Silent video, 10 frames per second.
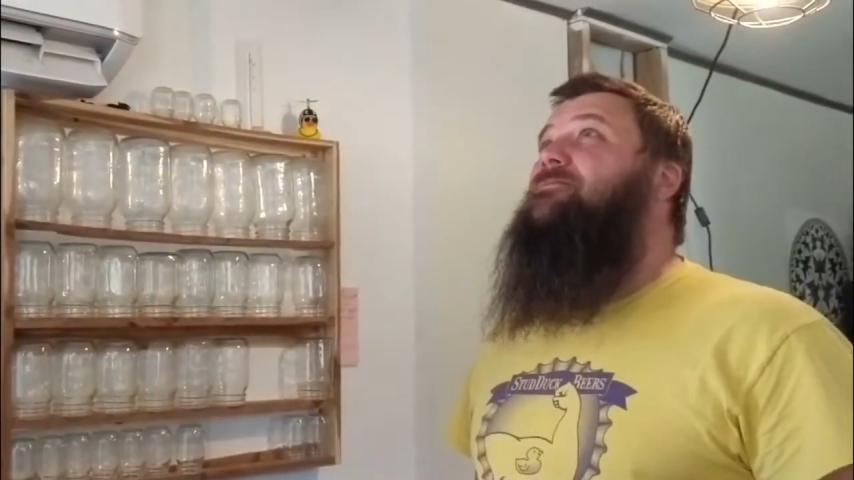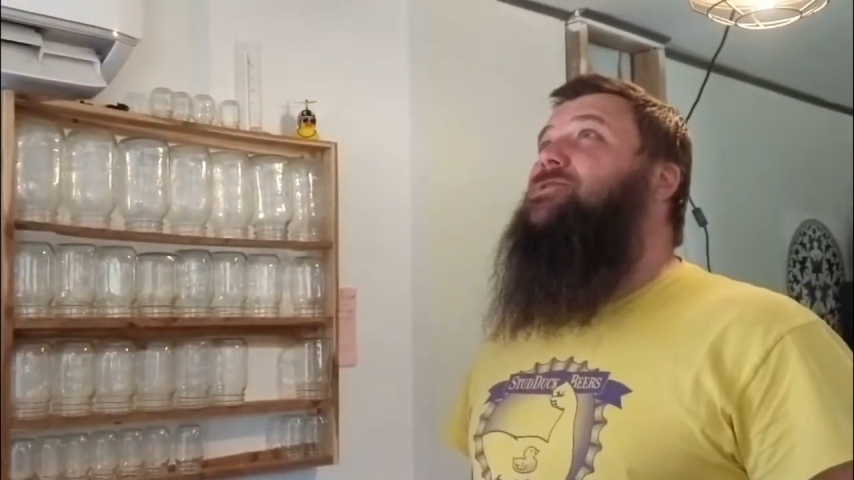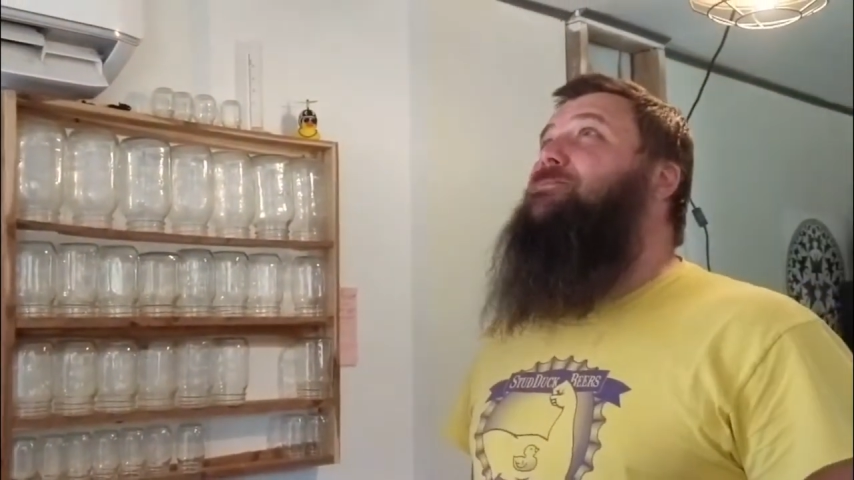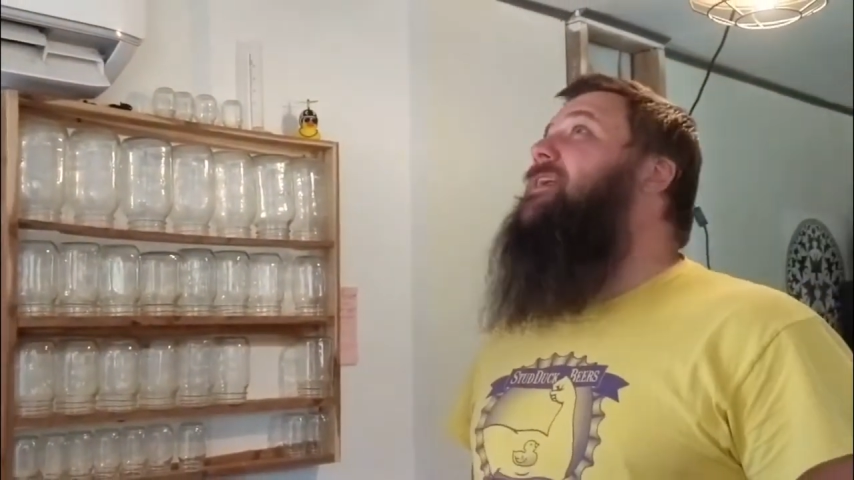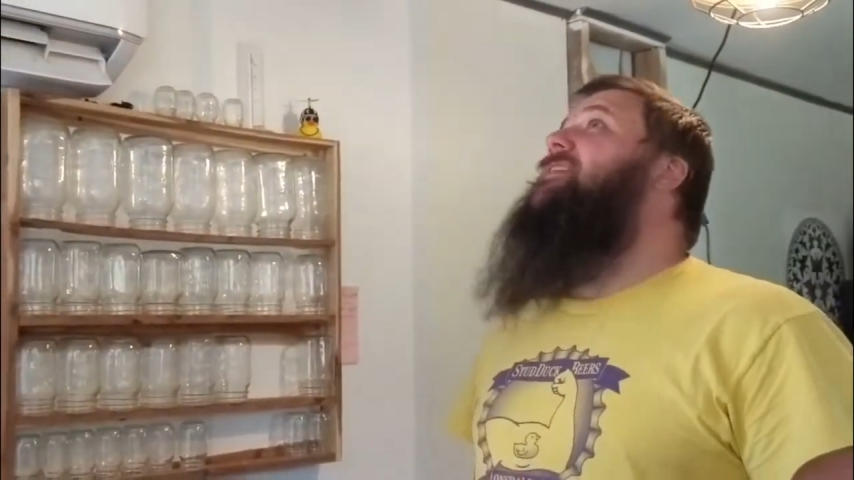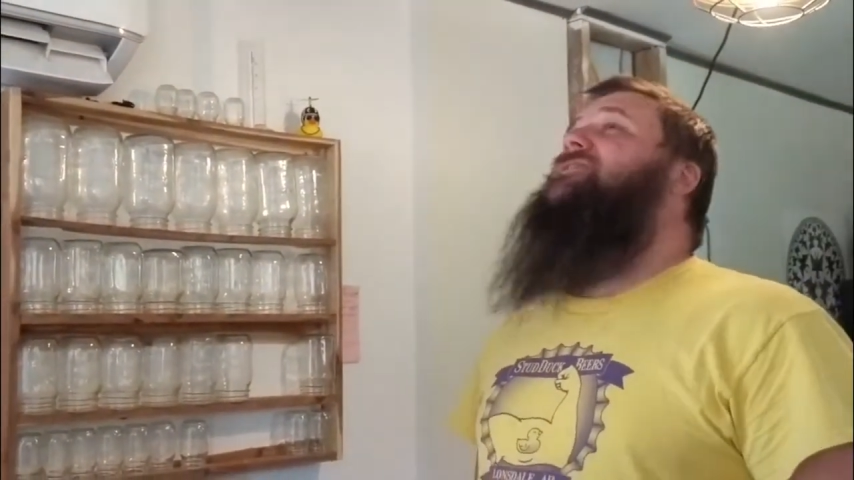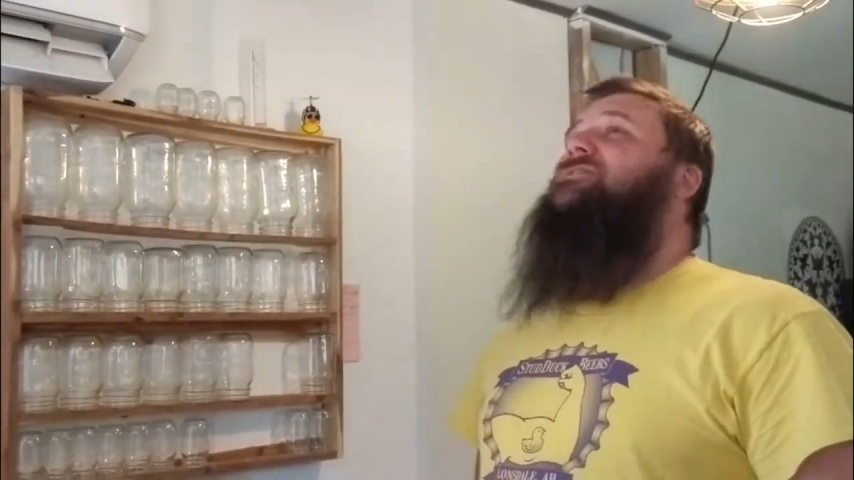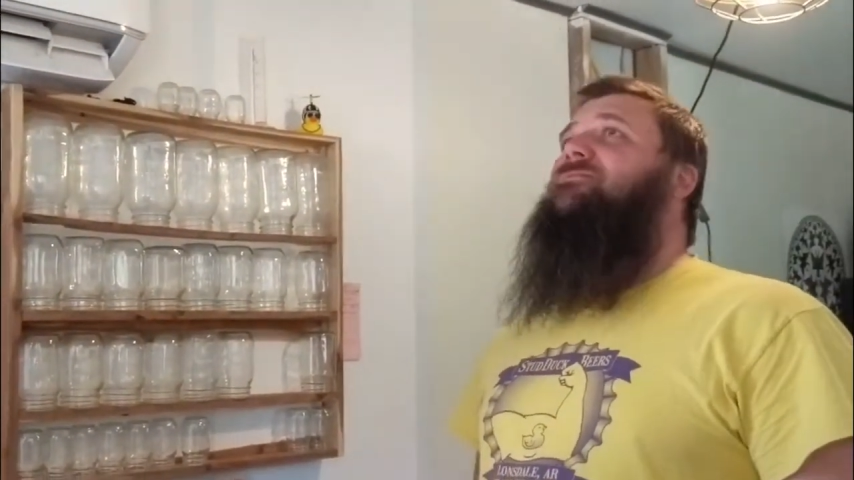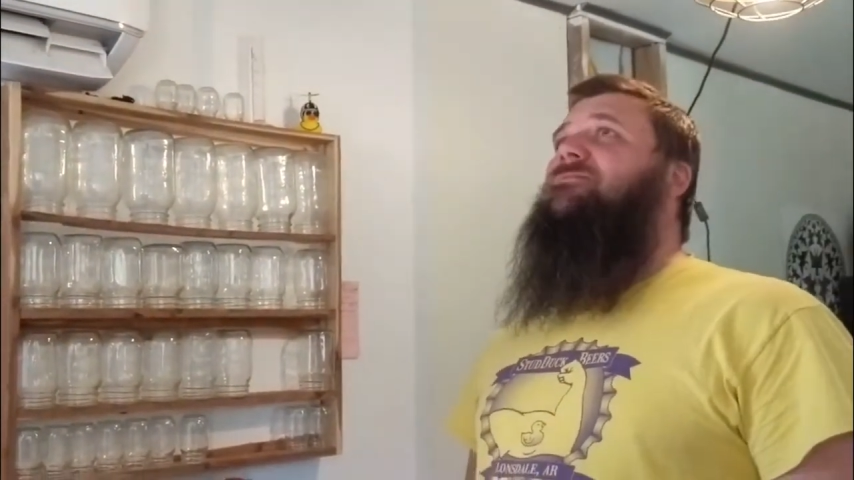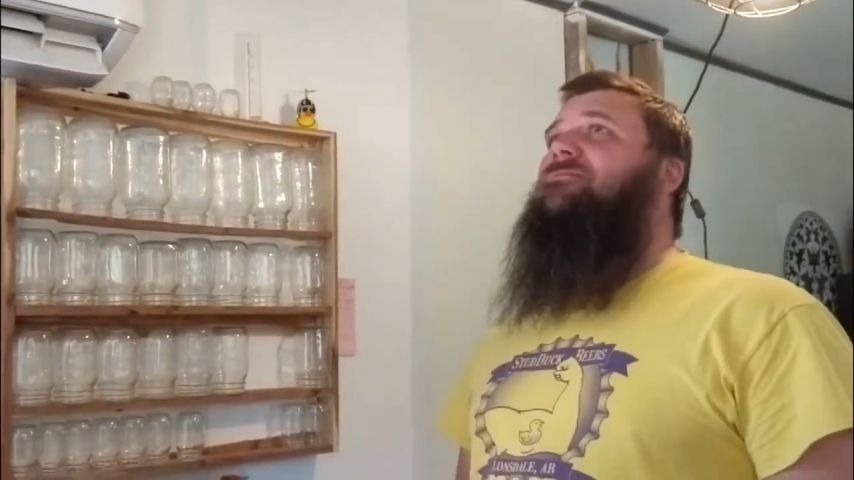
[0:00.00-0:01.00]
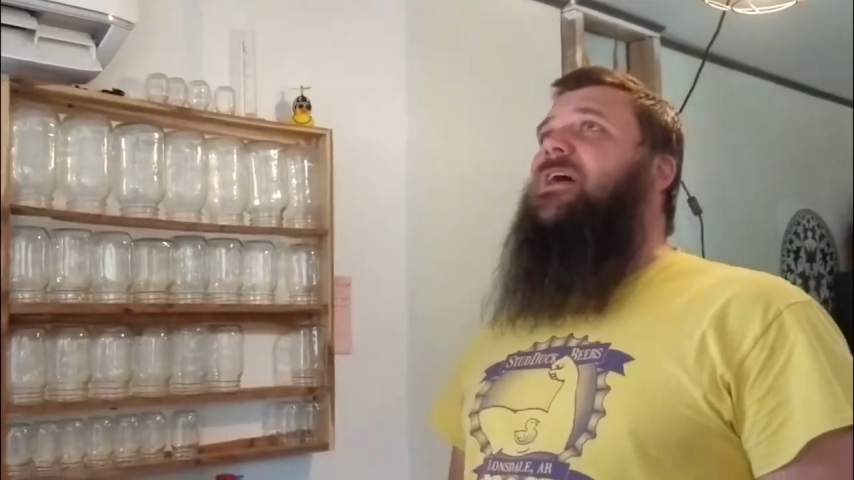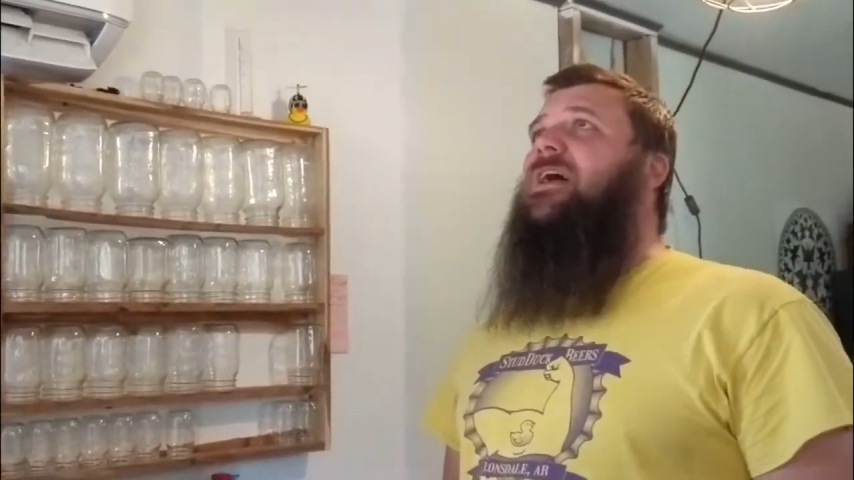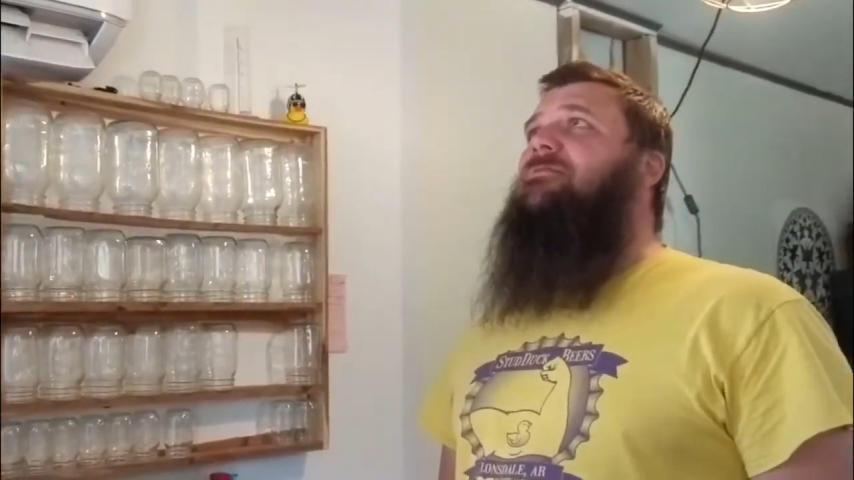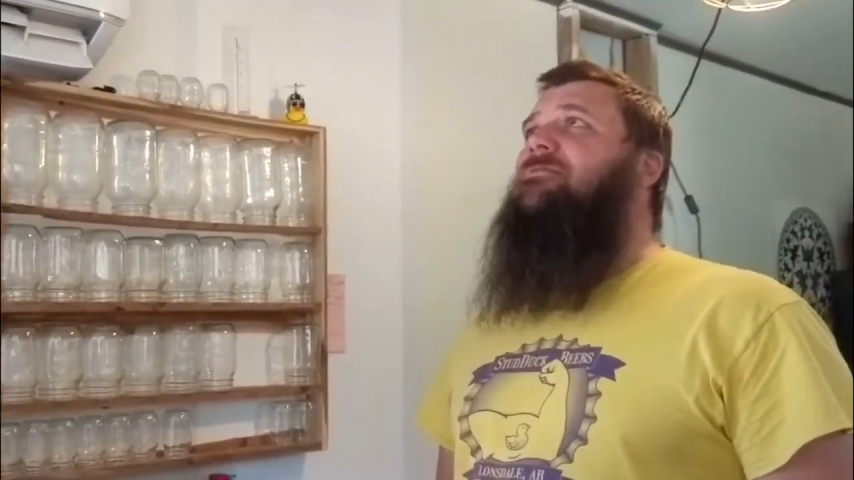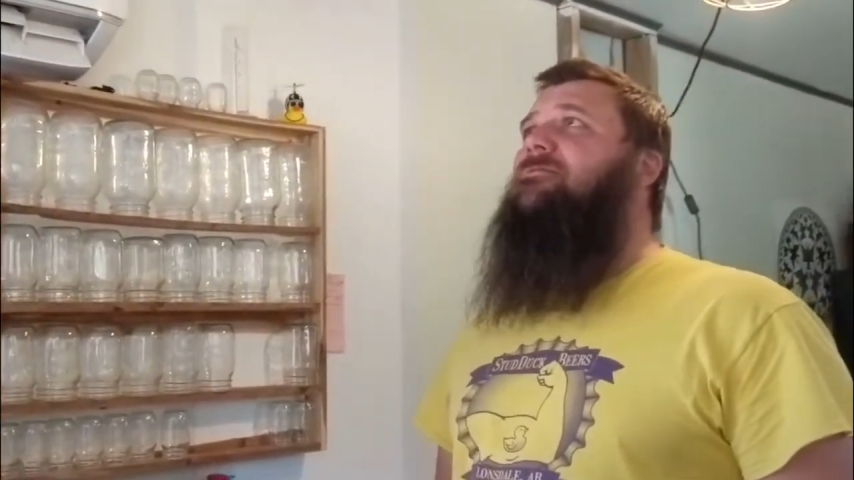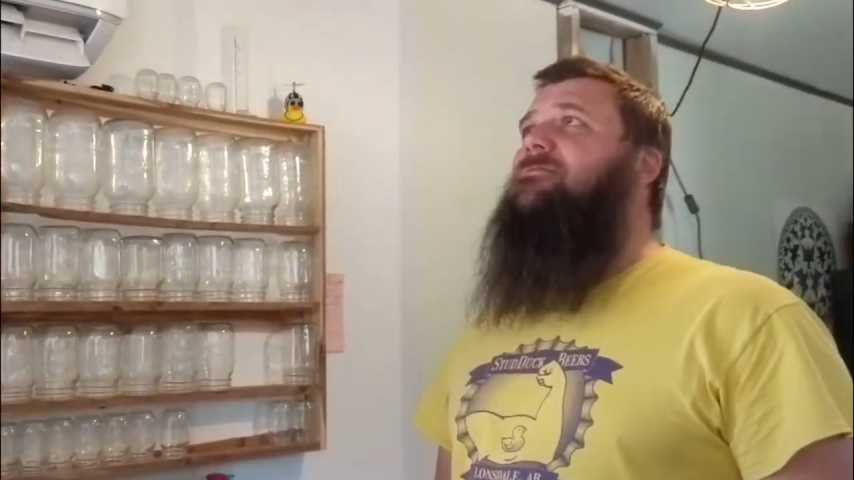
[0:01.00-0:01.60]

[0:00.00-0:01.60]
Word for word: spinach, uh,